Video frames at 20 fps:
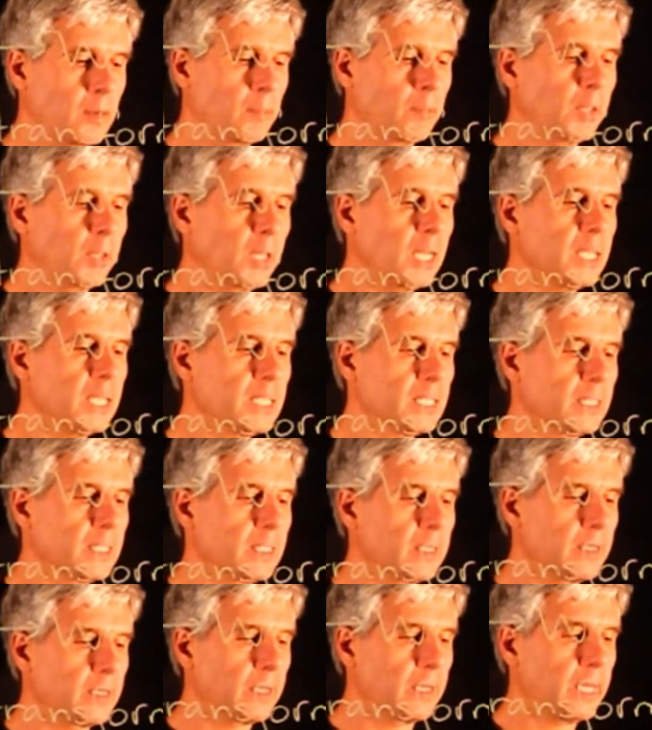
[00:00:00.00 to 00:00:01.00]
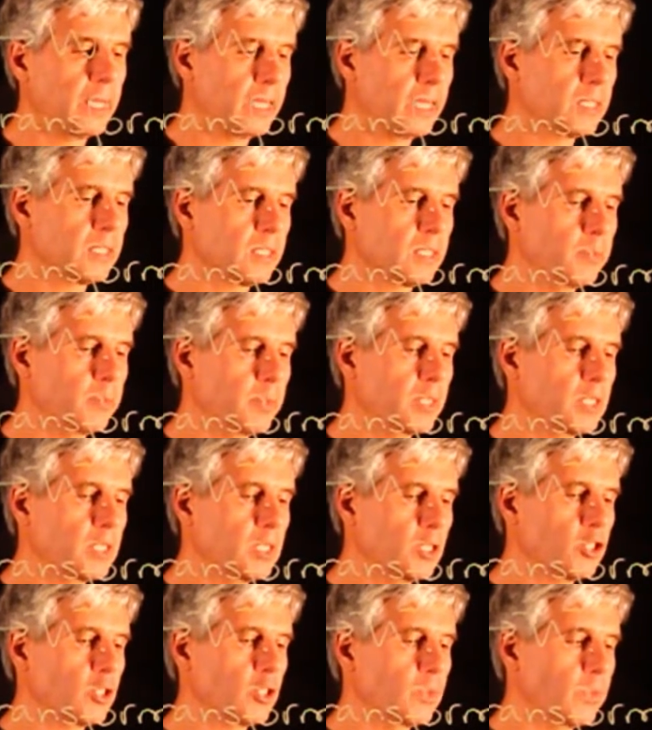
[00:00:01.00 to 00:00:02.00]
plus S
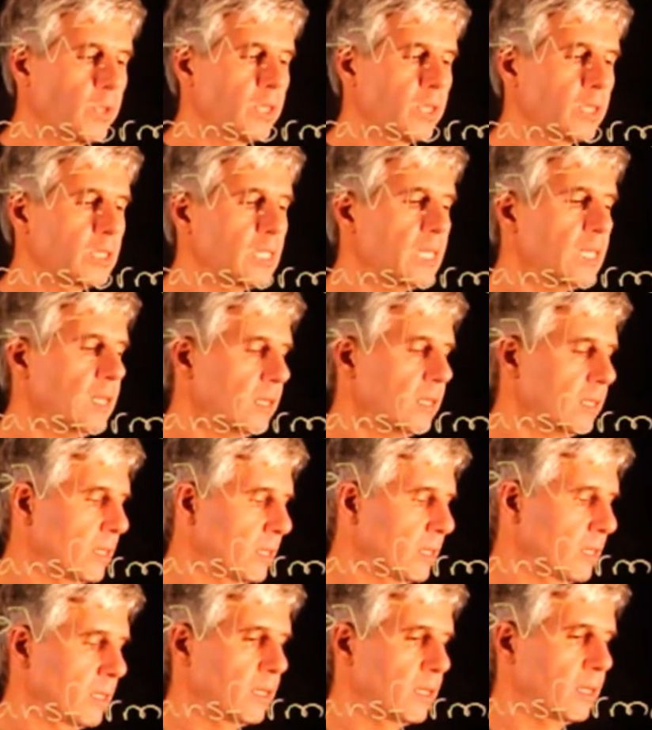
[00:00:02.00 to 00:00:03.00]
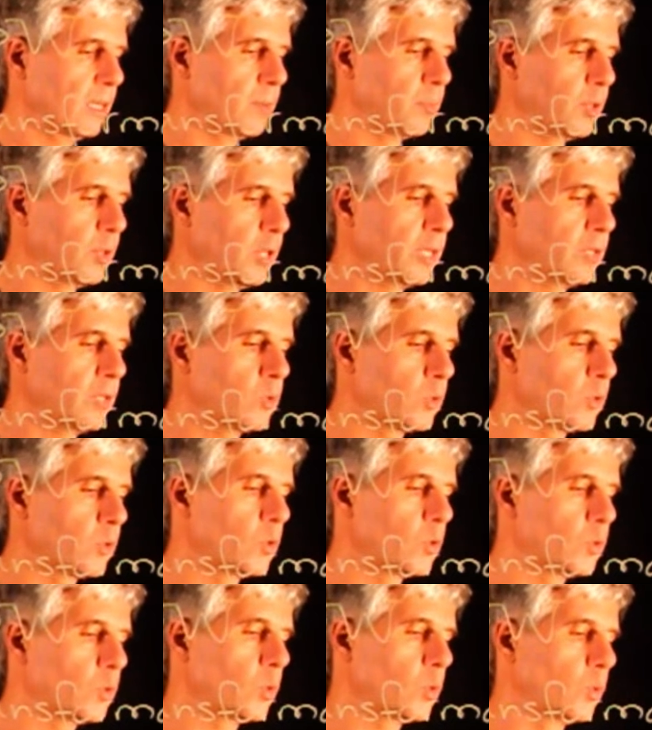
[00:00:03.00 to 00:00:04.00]
composition with T applied to
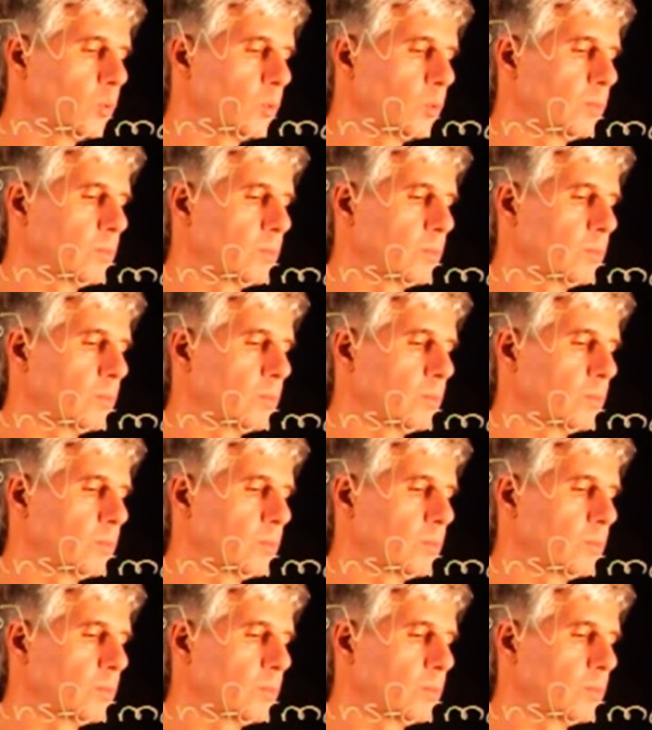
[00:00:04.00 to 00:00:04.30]
u2.